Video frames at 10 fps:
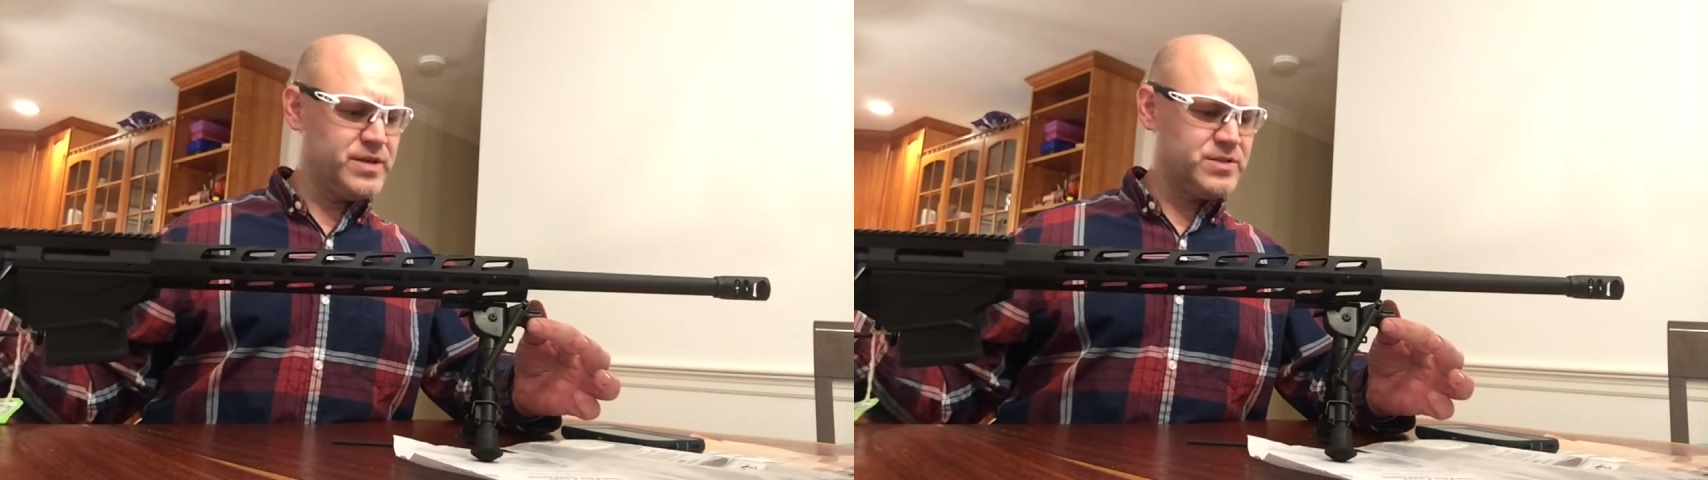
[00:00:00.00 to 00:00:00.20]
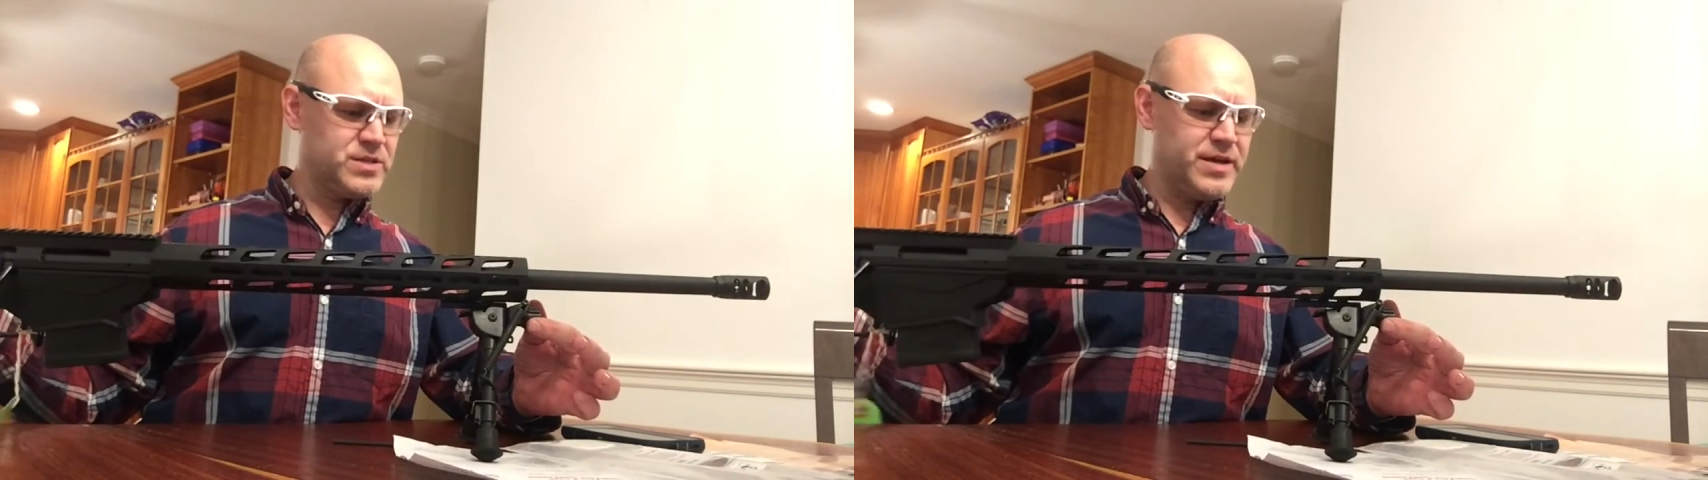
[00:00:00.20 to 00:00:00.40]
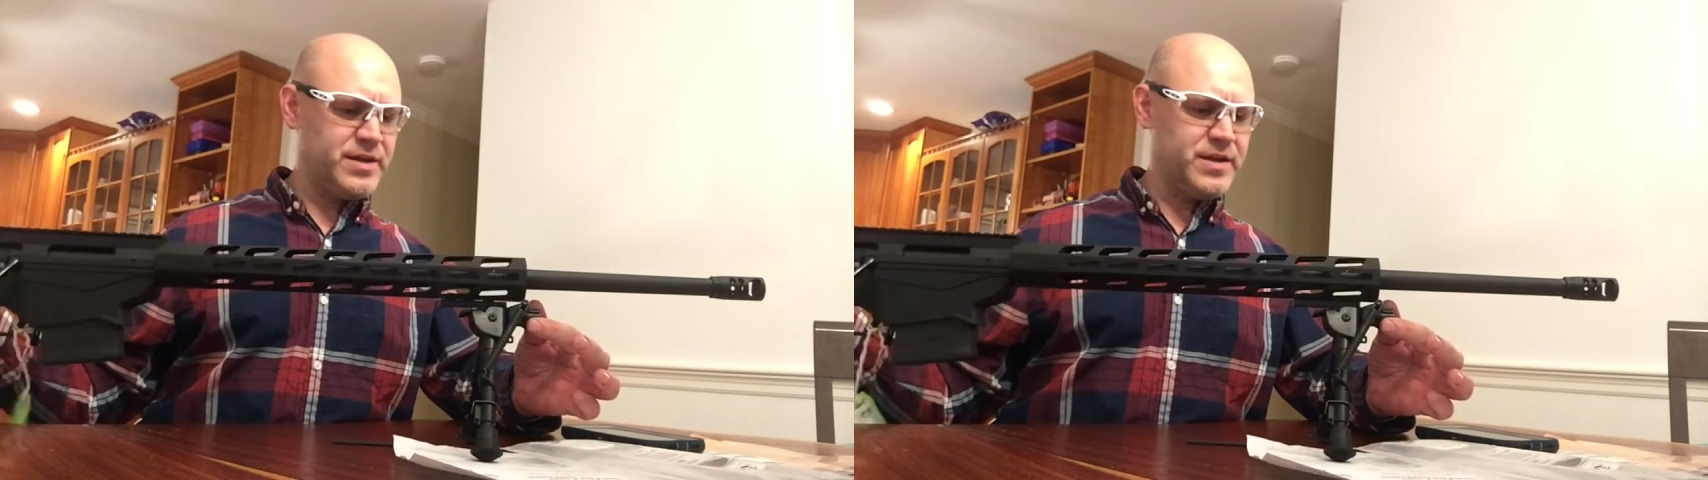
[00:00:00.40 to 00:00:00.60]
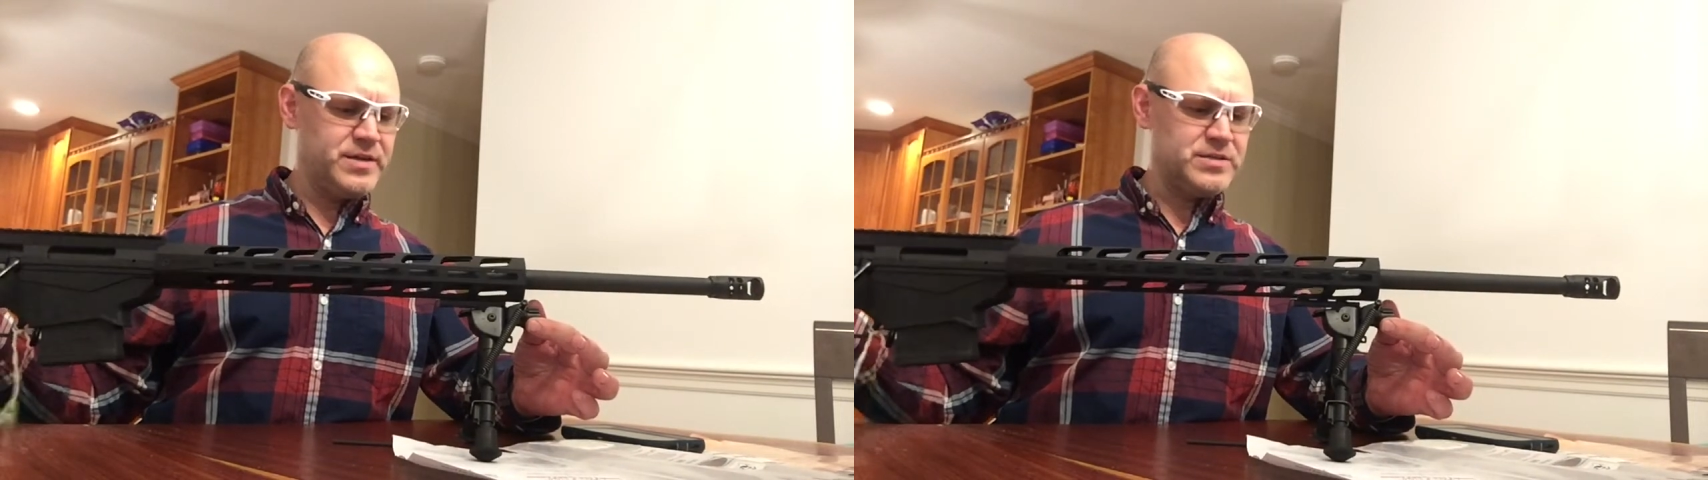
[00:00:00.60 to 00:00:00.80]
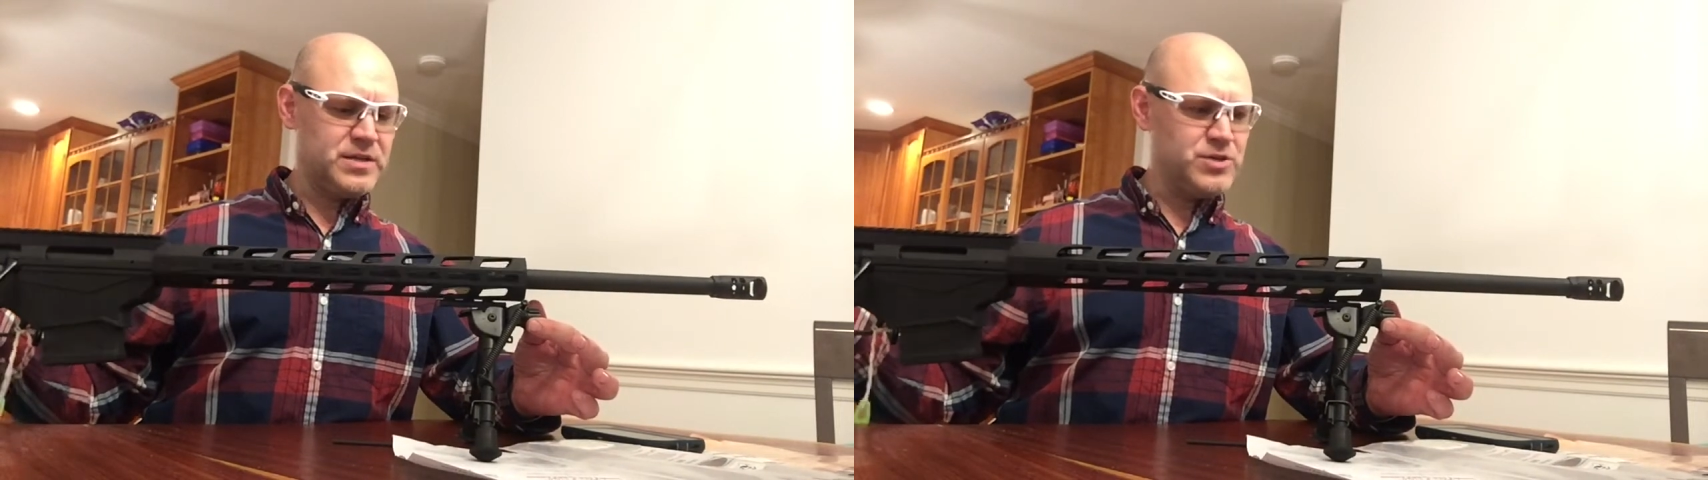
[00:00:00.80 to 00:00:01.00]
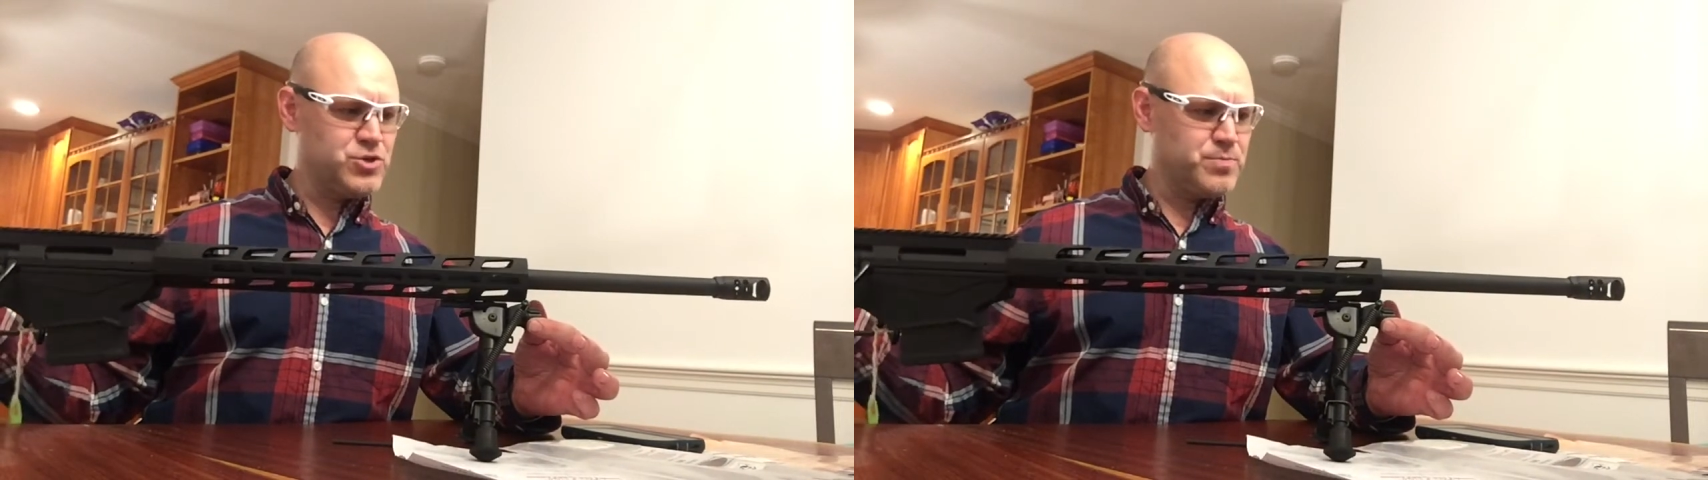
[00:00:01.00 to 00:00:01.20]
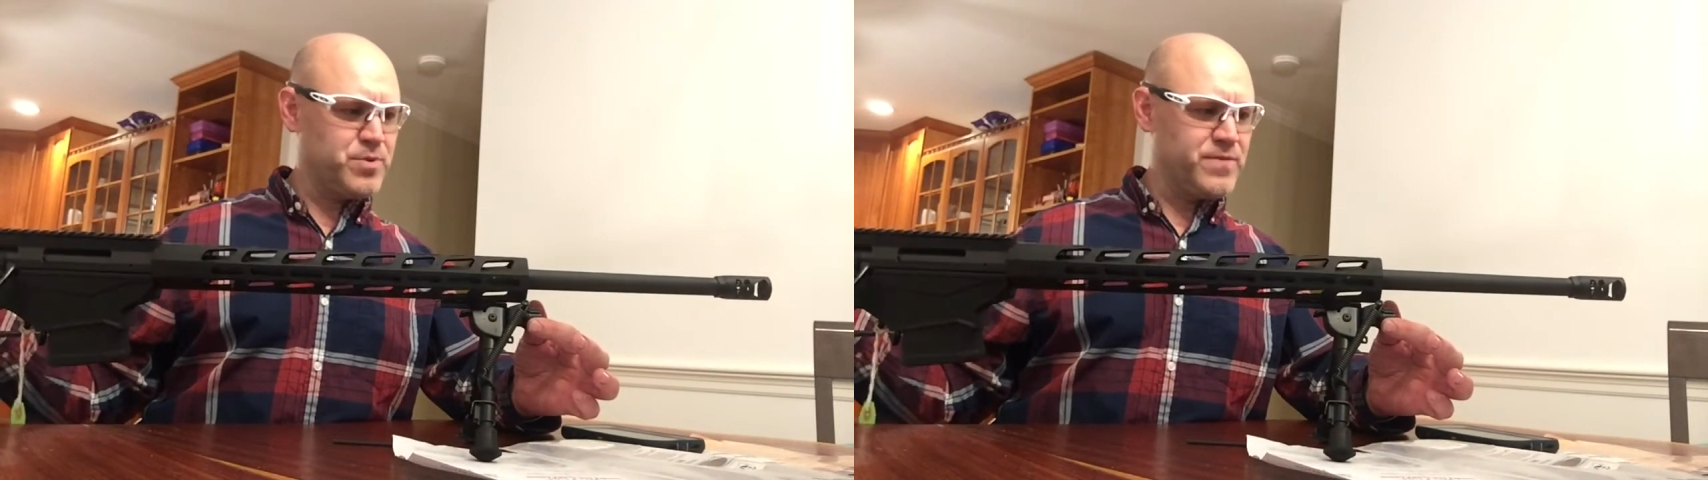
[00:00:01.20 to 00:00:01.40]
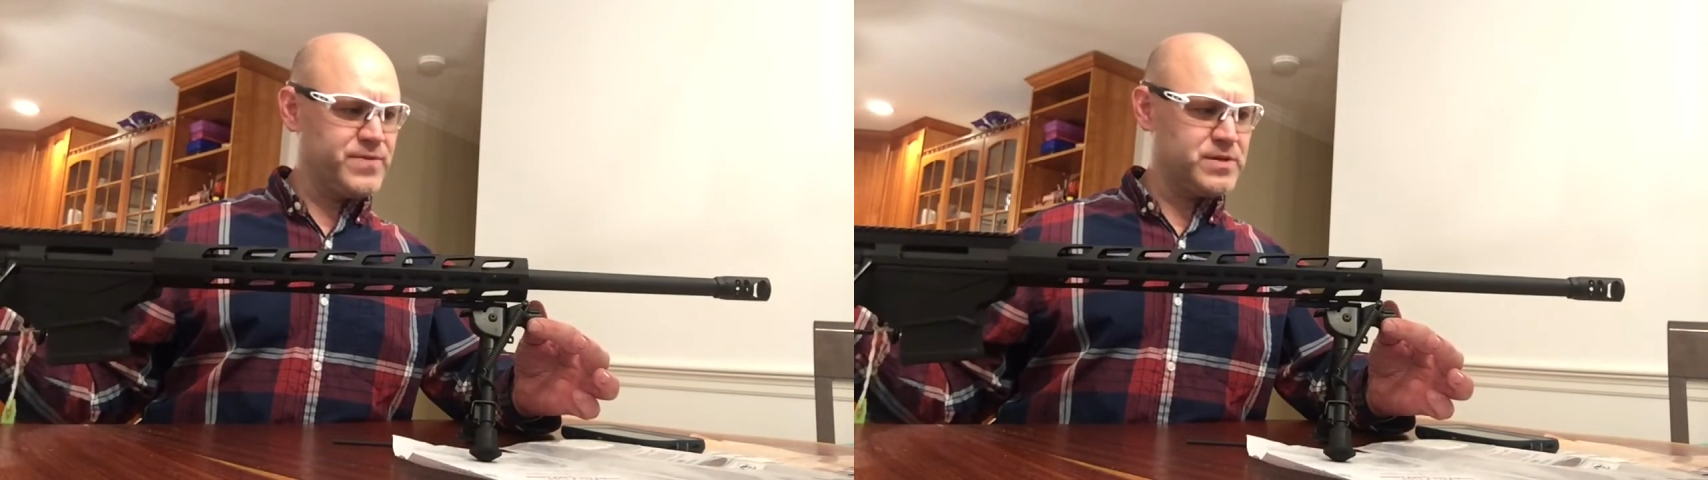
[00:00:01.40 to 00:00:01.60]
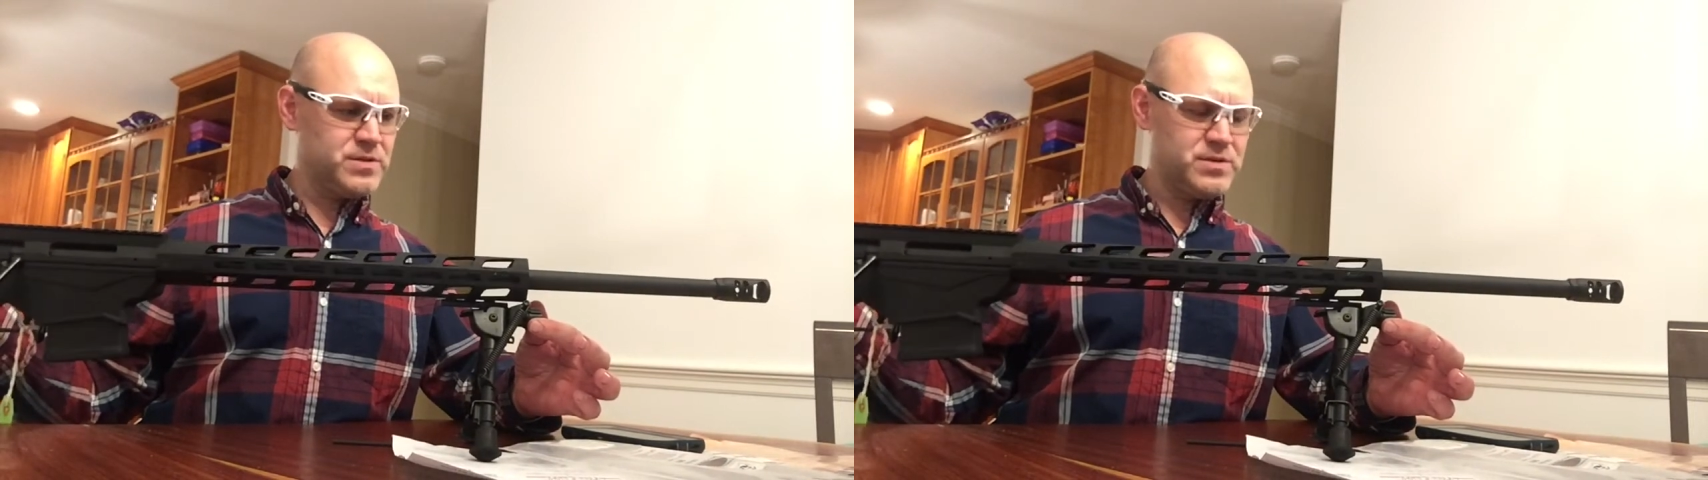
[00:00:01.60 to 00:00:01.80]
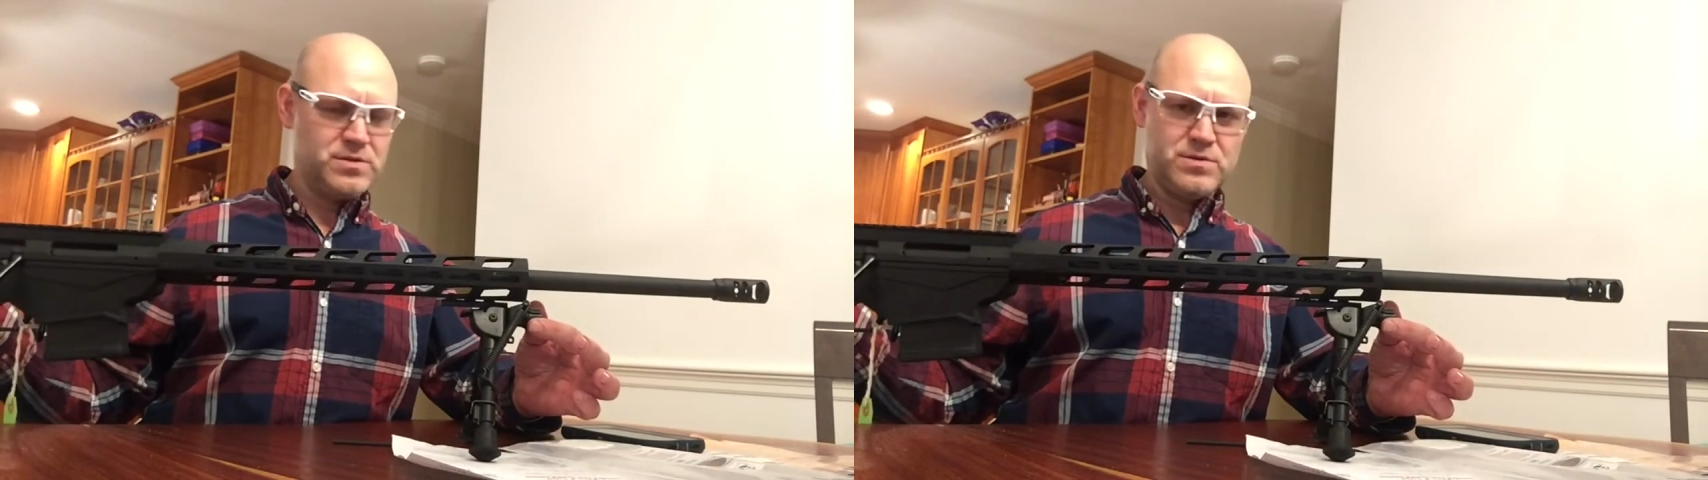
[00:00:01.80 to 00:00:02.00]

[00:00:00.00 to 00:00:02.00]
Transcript: It's kind of nice to get your perfect